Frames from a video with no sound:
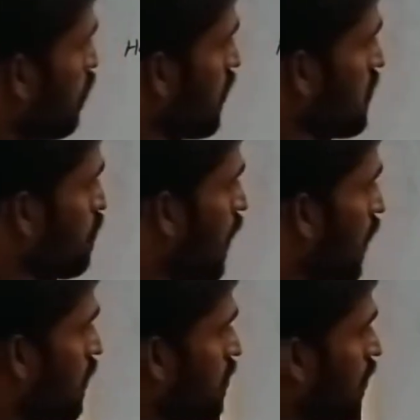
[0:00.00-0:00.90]
BC by
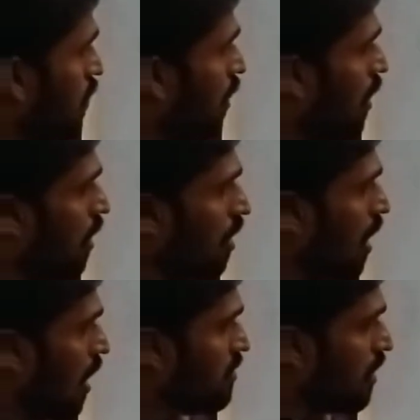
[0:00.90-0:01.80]
AC.
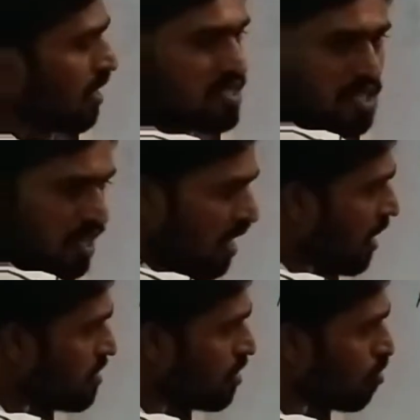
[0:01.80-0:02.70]
Acceleration A
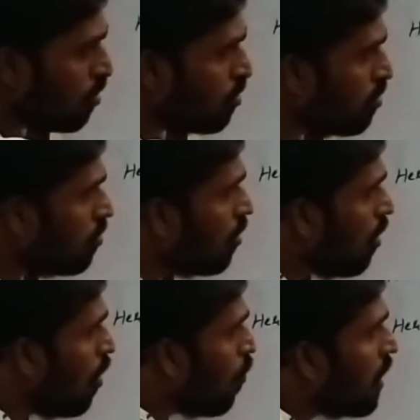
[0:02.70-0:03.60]
is equal to
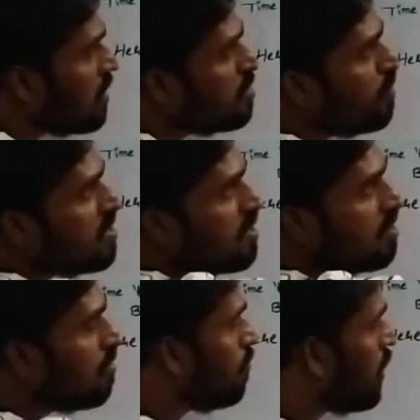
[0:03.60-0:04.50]
what is
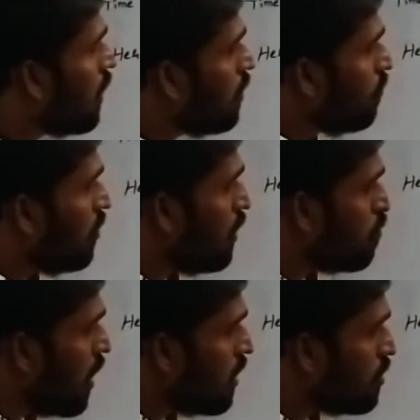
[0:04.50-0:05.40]
BC? We get B
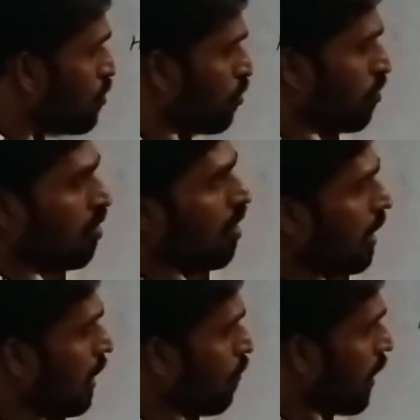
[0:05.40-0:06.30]
minus U
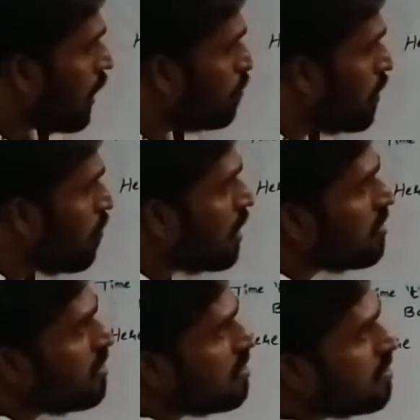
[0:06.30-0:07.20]
divided by what
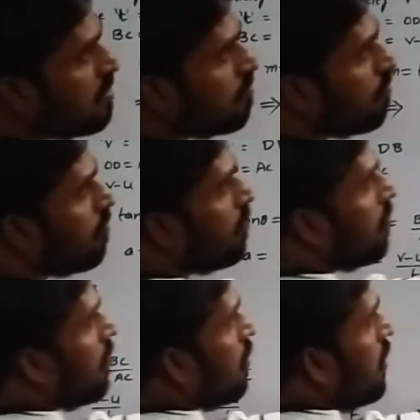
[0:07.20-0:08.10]
is AC?
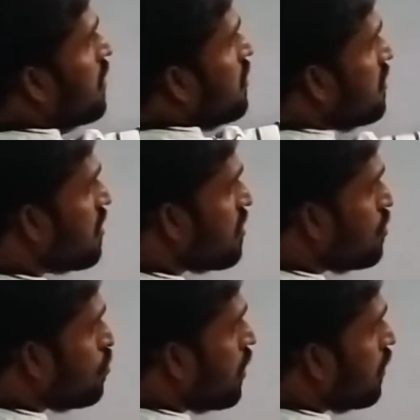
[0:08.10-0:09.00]
AC in the sense
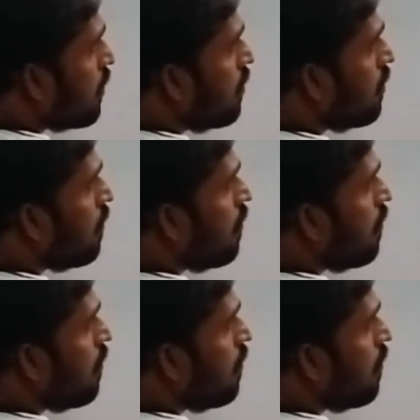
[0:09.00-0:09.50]
we get OD